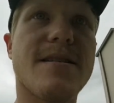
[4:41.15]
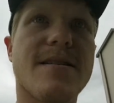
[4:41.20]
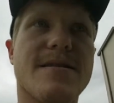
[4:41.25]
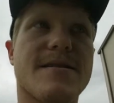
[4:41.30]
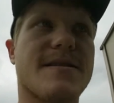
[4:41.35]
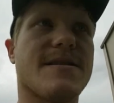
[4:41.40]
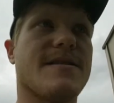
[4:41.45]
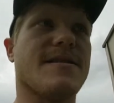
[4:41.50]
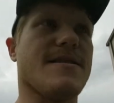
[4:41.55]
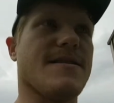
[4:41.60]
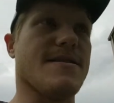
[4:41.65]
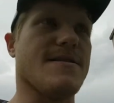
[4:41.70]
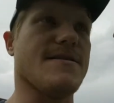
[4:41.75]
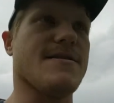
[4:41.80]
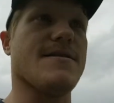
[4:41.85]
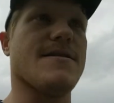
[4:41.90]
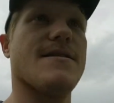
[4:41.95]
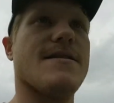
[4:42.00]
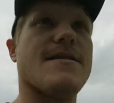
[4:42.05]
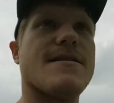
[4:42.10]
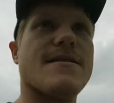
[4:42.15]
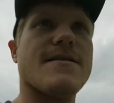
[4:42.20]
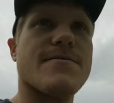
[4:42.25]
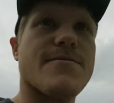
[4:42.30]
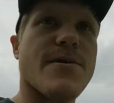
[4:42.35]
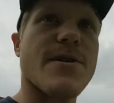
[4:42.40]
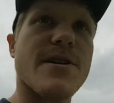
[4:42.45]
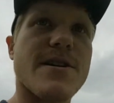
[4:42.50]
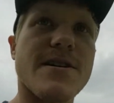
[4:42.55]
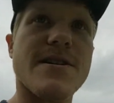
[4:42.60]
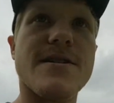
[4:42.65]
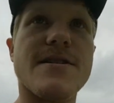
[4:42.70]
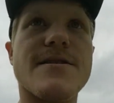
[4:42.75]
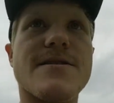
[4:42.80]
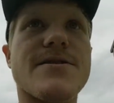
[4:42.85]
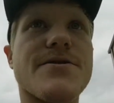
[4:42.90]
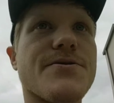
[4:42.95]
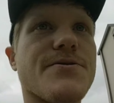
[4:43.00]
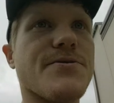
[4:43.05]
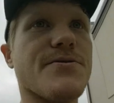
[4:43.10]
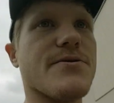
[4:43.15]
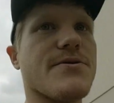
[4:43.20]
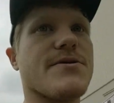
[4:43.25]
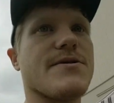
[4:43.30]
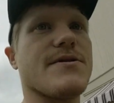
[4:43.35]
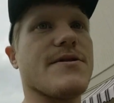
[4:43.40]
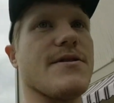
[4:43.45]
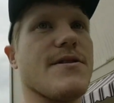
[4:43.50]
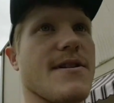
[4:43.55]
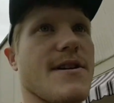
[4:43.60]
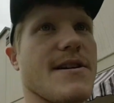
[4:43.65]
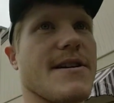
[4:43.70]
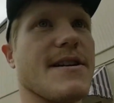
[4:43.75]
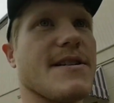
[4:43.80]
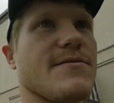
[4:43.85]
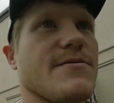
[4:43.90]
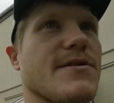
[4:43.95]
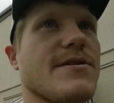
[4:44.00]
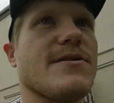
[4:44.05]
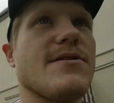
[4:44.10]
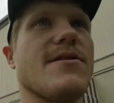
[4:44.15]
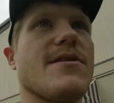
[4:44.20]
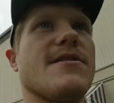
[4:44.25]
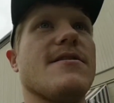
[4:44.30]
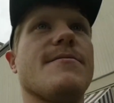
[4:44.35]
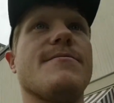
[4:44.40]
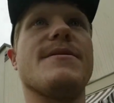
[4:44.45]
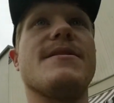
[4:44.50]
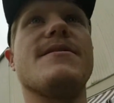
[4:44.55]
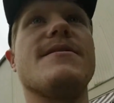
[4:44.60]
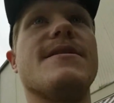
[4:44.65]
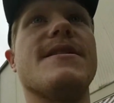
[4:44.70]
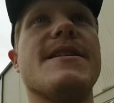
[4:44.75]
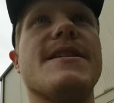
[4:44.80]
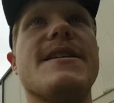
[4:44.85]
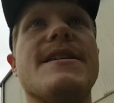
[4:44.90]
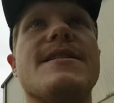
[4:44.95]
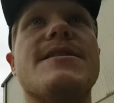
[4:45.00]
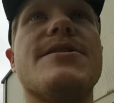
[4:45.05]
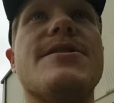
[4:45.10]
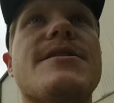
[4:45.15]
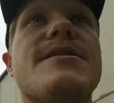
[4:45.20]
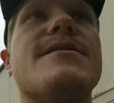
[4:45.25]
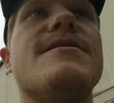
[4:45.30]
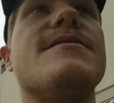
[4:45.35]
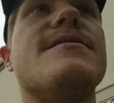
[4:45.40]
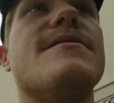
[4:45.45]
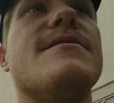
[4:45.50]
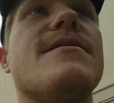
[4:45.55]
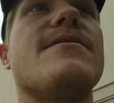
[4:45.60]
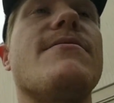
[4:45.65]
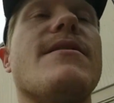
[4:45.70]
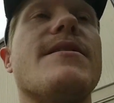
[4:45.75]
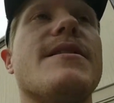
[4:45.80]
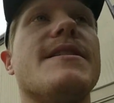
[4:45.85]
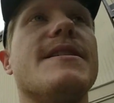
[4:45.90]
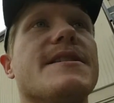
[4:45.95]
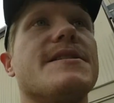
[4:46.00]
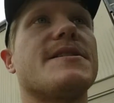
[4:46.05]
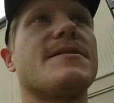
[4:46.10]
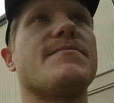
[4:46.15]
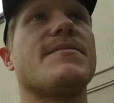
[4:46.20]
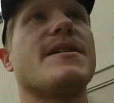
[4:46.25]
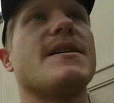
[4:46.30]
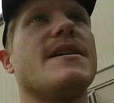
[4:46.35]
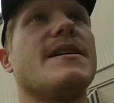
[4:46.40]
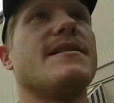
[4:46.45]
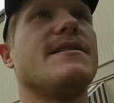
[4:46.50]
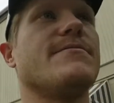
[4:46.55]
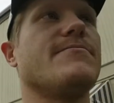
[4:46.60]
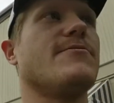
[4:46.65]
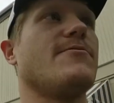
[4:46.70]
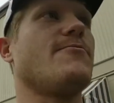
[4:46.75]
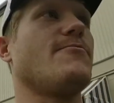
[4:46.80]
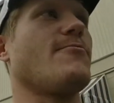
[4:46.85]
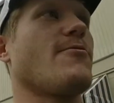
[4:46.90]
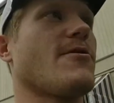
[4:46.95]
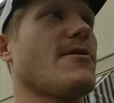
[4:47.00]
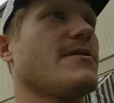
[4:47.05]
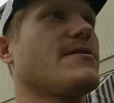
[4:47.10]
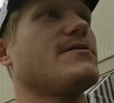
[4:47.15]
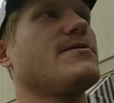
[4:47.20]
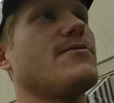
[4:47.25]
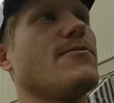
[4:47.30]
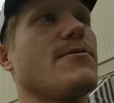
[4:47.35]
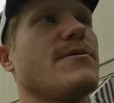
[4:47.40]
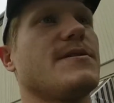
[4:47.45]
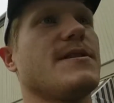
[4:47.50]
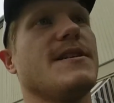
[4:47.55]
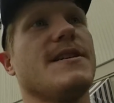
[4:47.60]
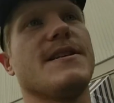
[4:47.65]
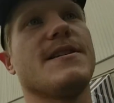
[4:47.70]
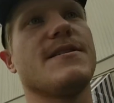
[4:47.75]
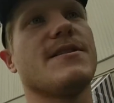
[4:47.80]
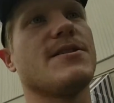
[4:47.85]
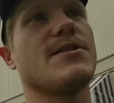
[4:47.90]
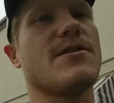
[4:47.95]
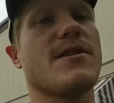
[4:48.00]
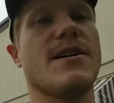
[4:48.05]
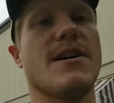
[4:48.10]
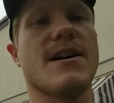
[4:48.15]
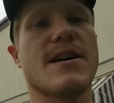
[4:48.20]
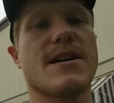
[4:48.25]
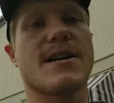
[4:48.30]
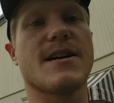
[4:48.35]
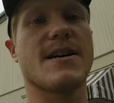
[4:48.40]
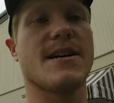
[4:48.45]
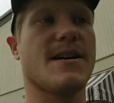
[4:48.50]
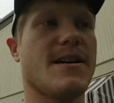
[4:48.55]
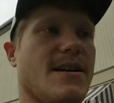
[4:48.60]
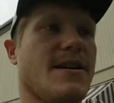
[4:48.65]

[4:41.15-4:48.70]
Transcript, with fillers: Let's see where to start. I guess we'll start up here in the engine, around the engine bay, and then we'll work towards the end of the truck.